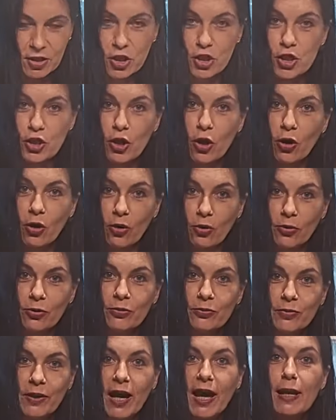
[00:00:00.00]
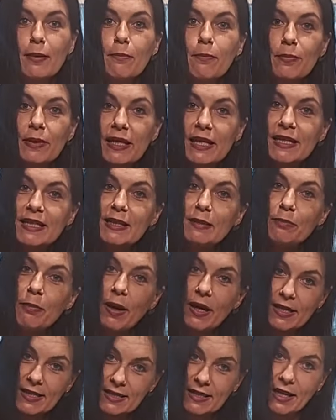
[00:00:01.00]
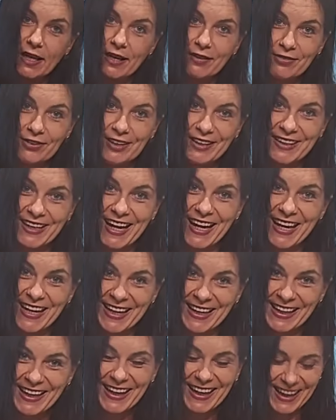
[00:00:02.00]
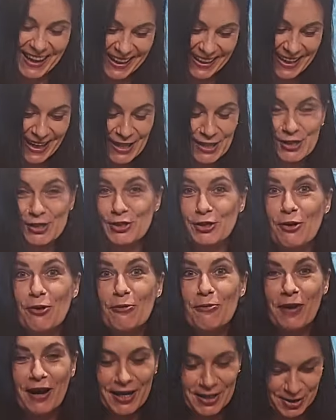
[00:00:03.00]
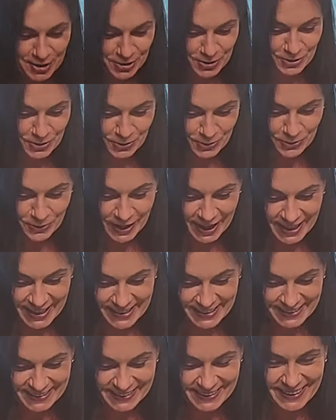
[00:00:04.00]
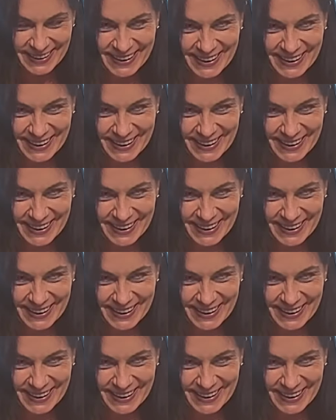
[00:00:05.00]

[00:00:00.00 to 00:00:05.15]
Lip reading: show and eating pasta every day. I gained so much weight.